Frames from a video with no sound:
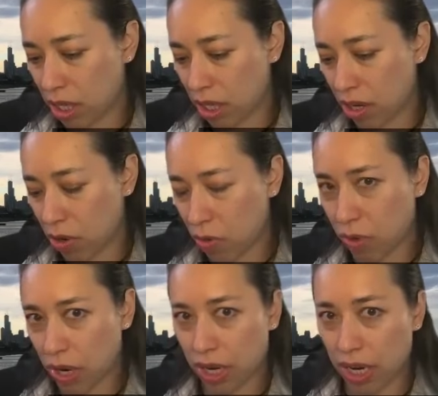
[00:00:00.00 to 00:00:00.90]
you
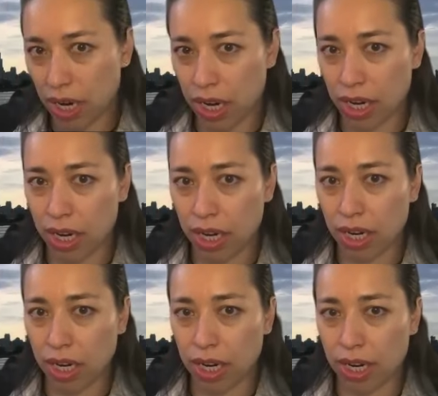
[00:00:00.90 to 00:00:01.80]
know, I,
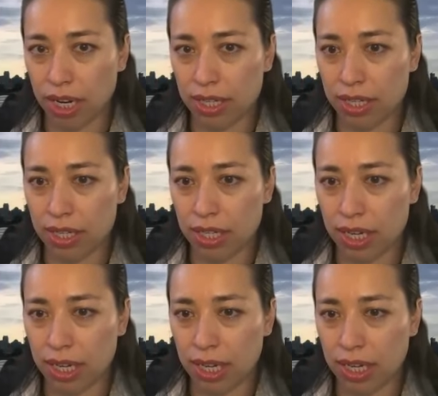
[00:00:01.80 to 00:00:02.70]
I it's
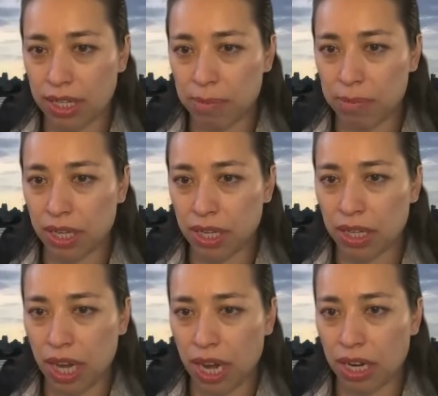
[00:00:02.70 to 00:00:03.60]
it's something
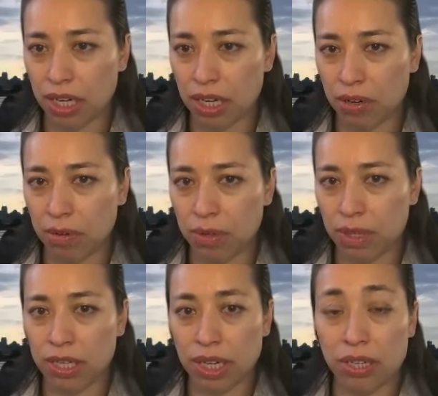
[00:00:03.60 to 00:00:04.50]
that you
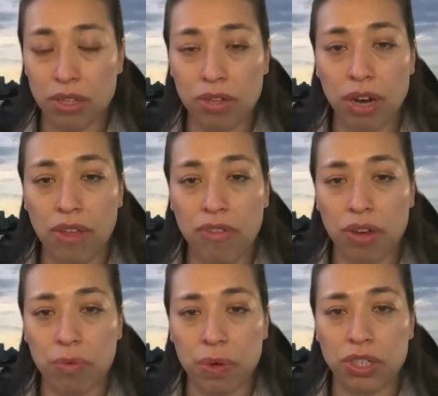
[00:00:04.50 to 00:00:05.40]
need to consider. And
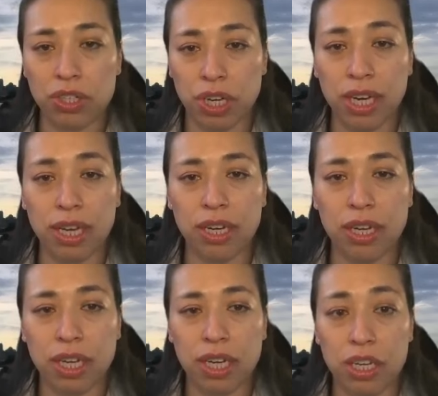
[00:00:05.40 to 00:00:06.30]
then once you're in,
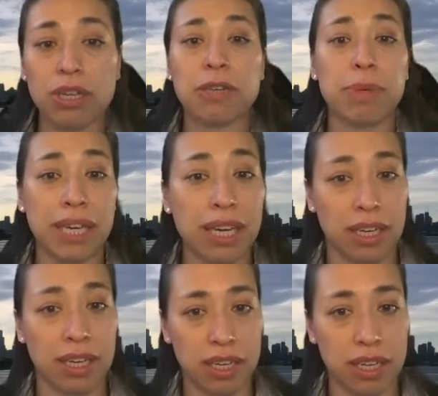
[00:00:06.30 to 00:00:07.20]
you need to be
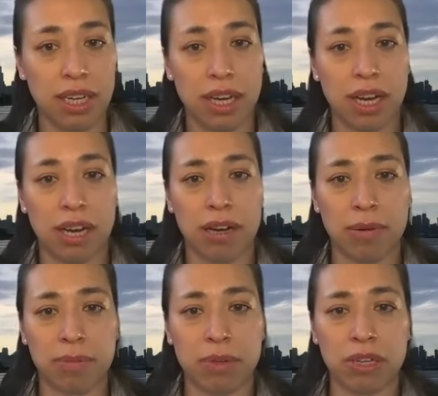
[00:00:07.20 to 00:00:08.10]
in.
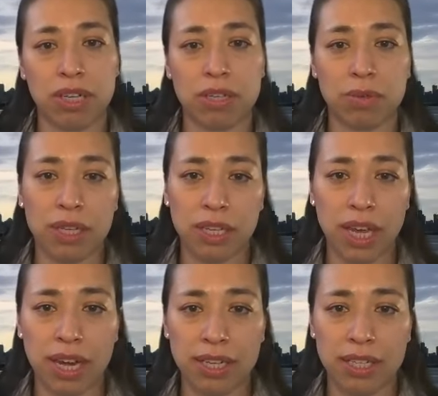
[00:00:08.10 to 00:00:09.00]
Um, you need to
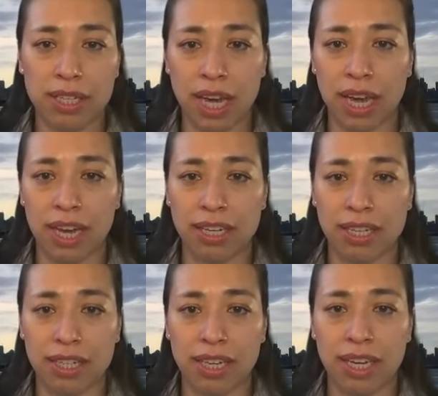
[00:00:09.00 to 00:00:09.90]
realize
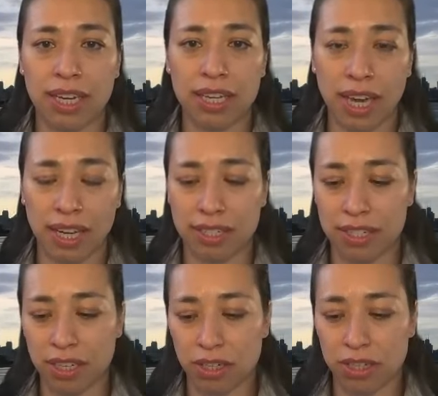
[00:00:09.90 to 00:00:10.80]
that, yes,
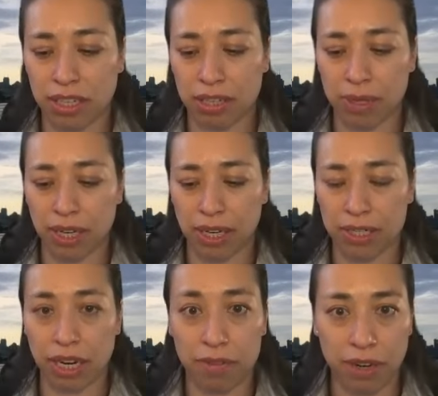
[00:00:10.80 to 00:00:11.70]
there's going to be
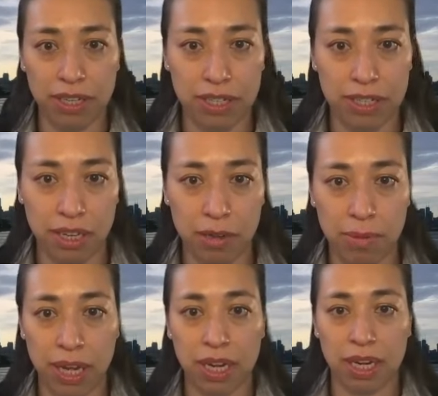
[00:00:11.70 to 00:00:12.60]
sacrifices that you
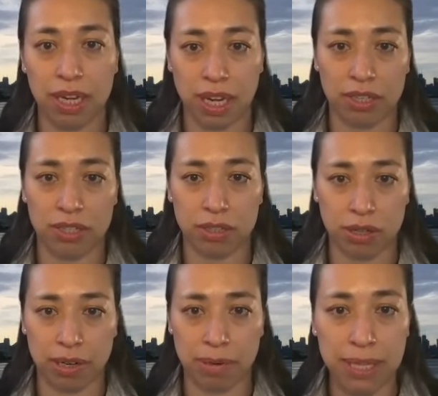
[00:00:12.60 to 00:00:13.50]
make. Yes, you're
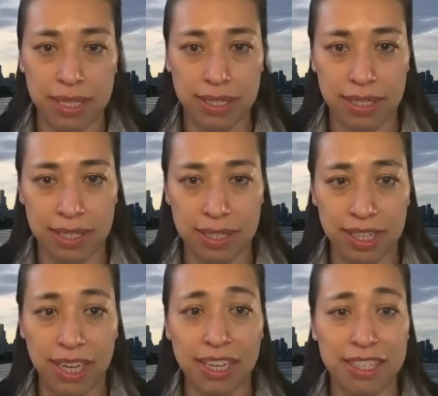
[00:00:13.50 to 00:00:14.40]
going to miss
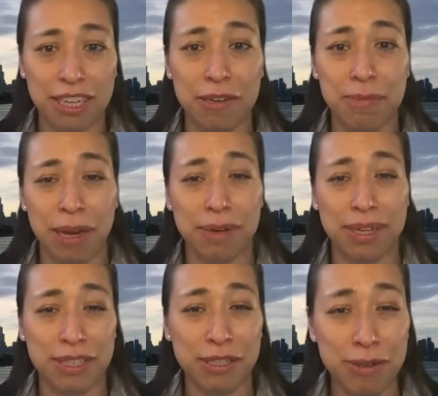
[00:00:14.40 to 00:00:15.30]
things that you might
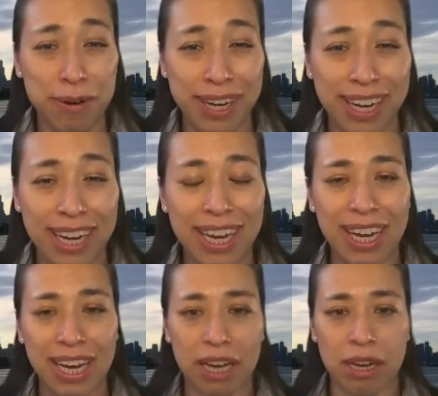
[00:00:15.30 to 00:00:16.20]
want to enjoy.
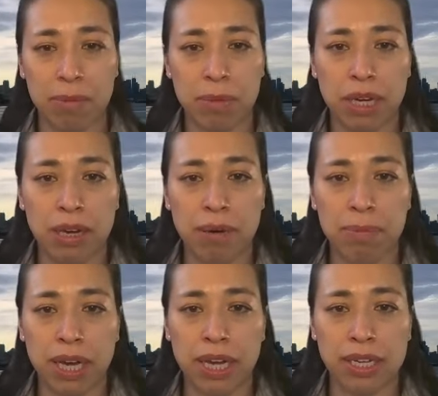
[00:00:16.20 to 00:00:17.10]
Um,
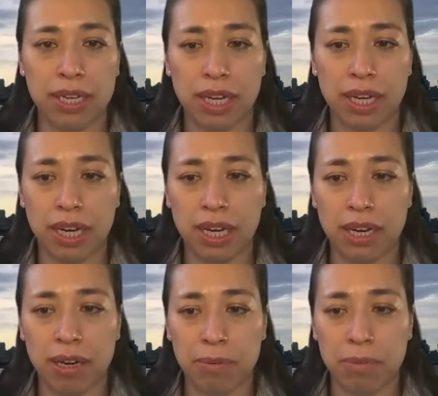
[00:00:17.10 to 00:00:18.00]
but,
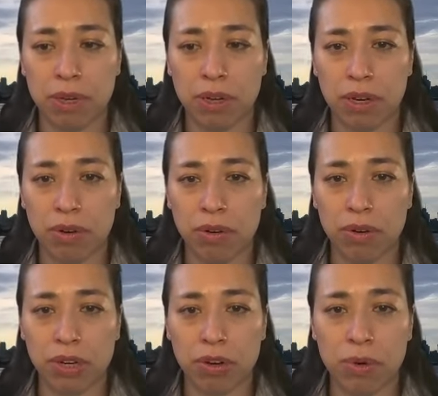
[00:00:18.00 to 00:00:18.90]
um,
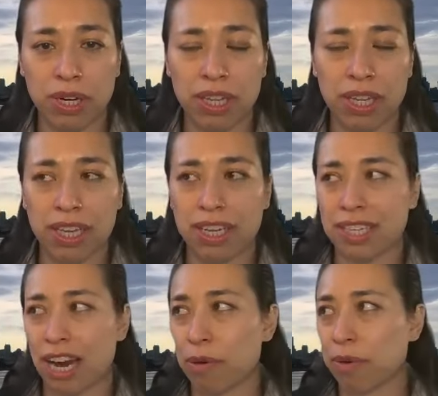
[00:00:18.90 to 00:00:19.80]
you know, one of the things
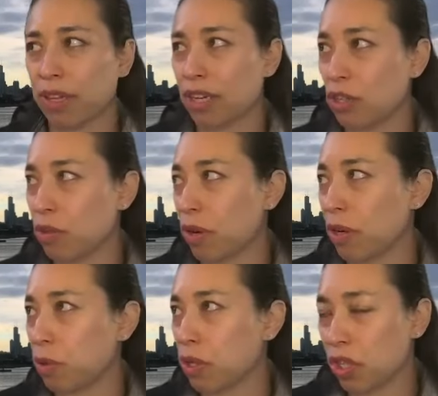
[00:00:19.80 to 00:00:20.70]
that I really
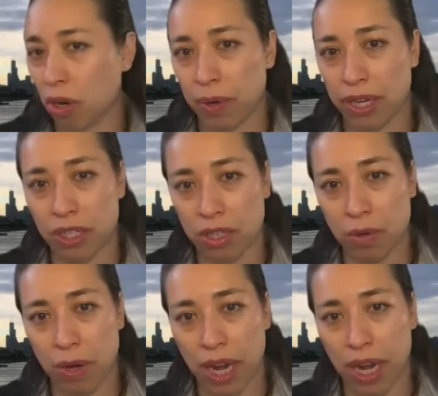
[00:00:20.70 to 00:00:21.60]
enjoyed was going
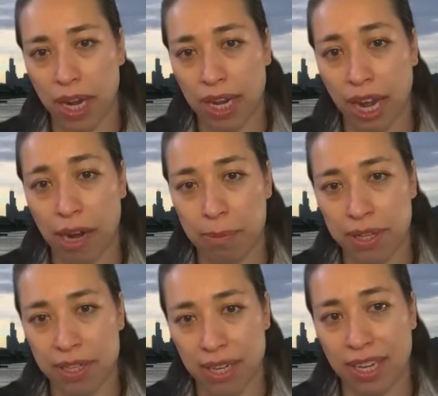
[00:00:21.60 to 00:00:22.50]
to a
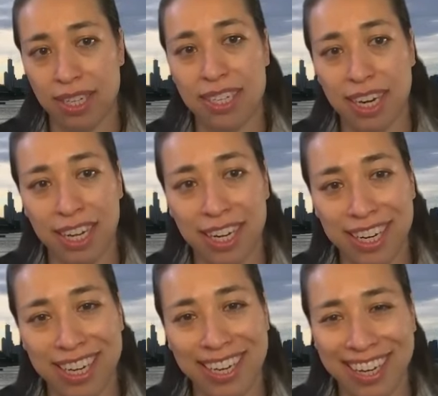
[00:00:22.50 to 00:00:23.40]
campus and studying,